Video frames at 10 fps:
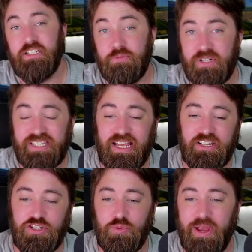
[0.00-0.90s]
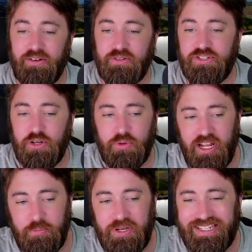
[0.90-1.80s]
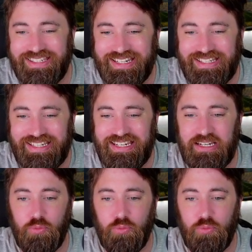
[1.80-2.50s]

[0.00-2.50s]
Let's bring us on to Arizona at pick 16,